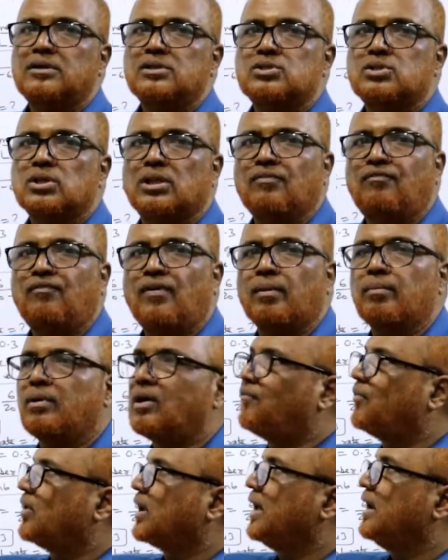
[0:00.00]
So the
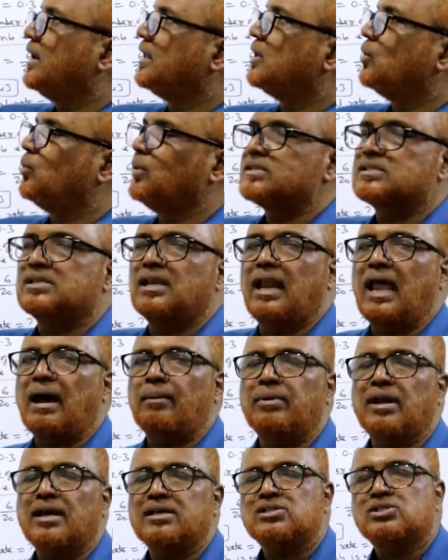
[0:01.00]
formula for LQ is
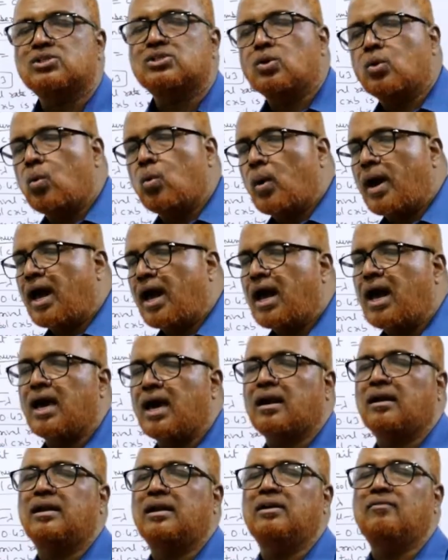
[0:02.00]
lambda
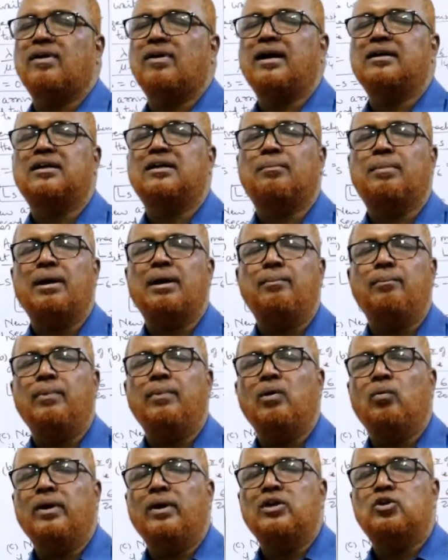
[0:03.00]
square divided by
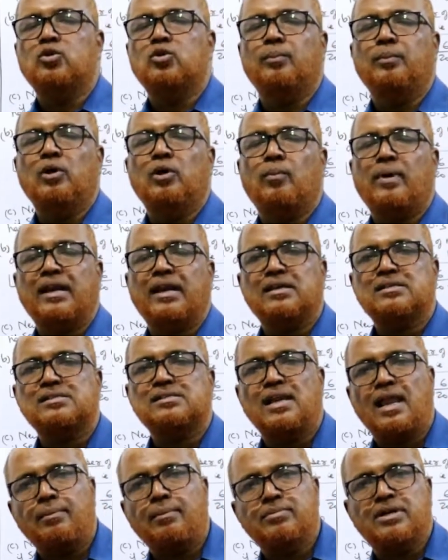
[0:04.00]
mu into mu
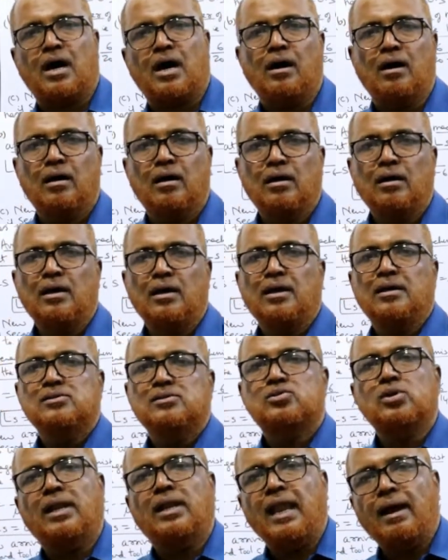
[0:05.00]
minus lambda.
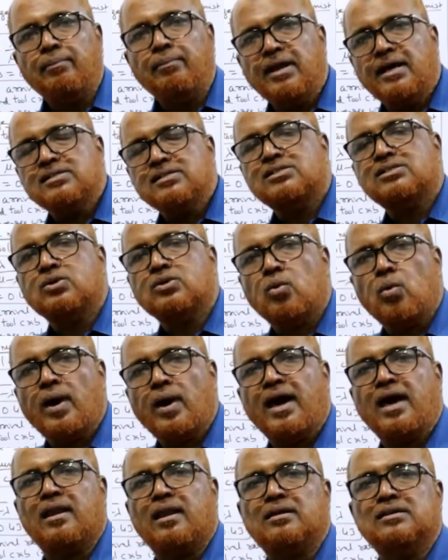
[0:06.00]
So lambda
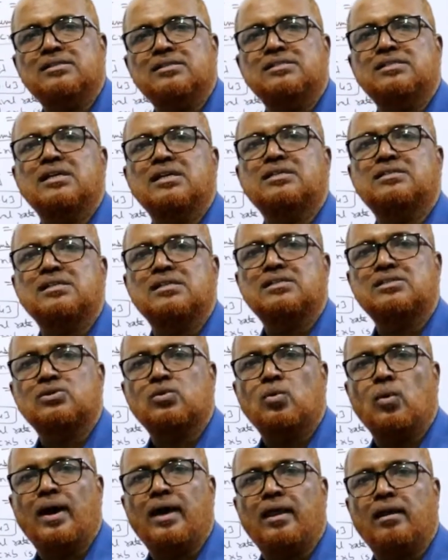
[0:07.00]
square, 6
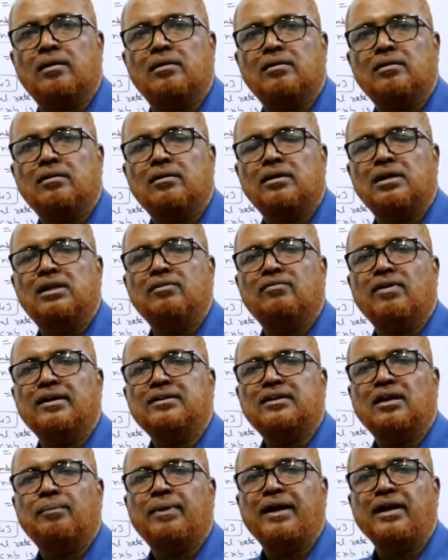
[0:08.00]
square
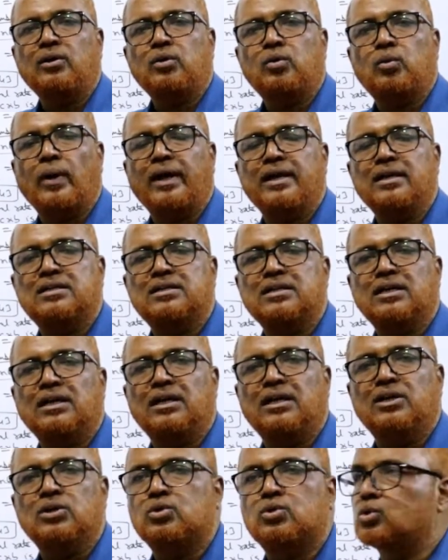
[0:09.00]
divided by
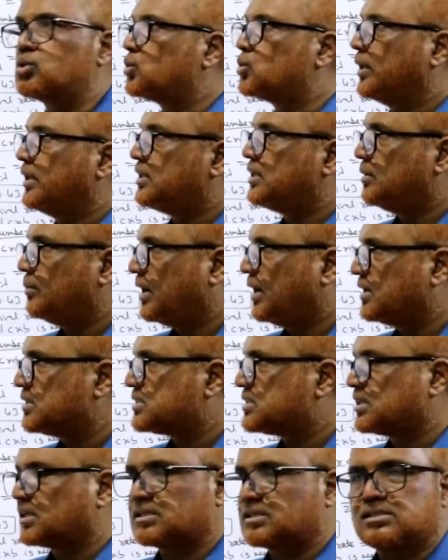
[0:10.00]
20 into 20
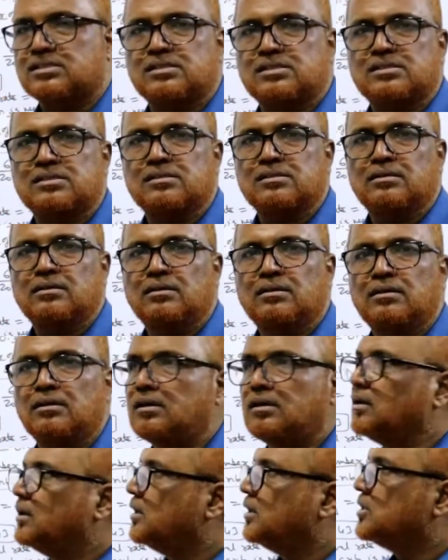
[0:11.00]
minus 6.
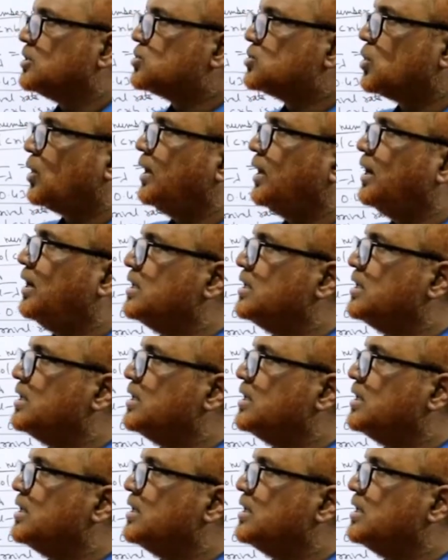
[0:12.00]
So